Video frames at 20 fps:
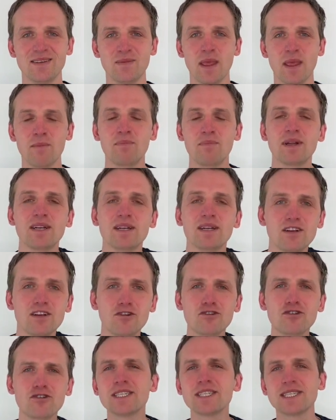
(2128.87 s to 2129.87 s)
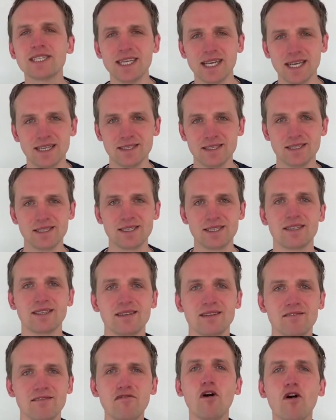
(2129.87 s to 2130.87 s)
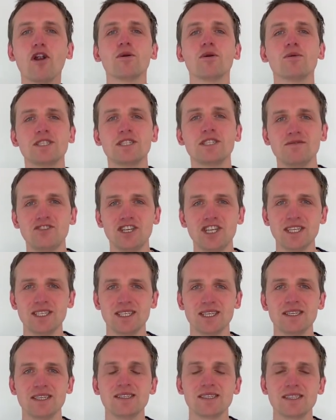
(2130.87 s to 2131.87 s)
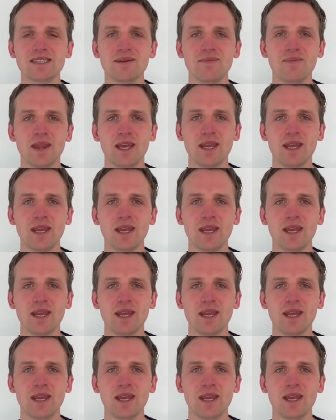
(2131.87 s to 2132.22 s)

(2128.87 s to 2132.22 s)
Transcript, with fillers: But Christians followers of Jesus,